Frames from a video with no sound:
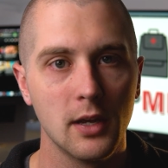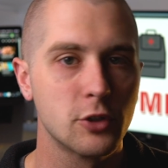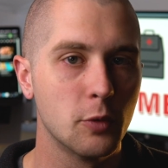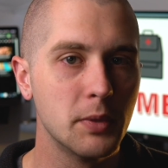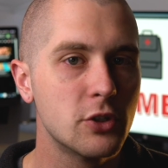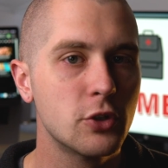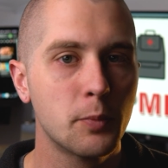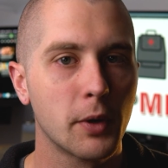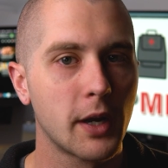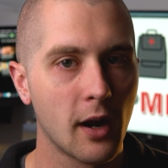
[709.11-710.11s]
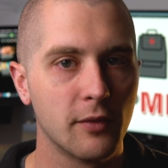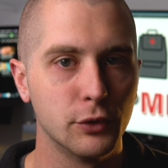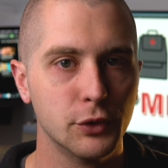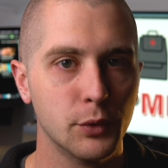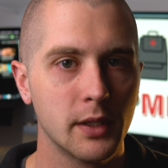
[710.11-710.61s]
So be super
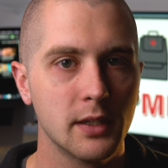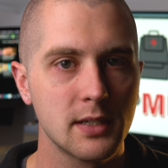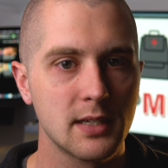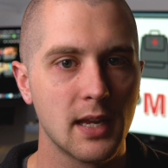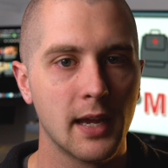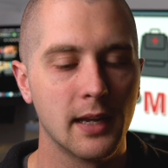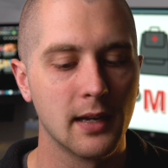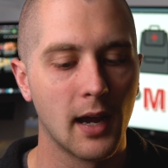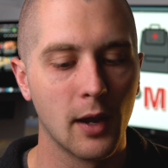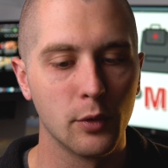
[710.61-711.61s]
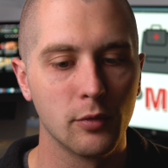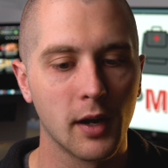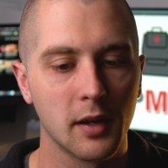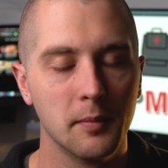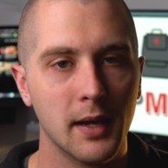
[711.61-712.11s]
careful doing this, and I would
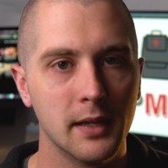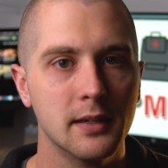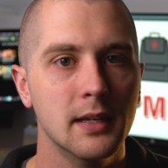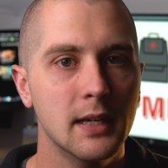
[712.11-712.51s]
recommend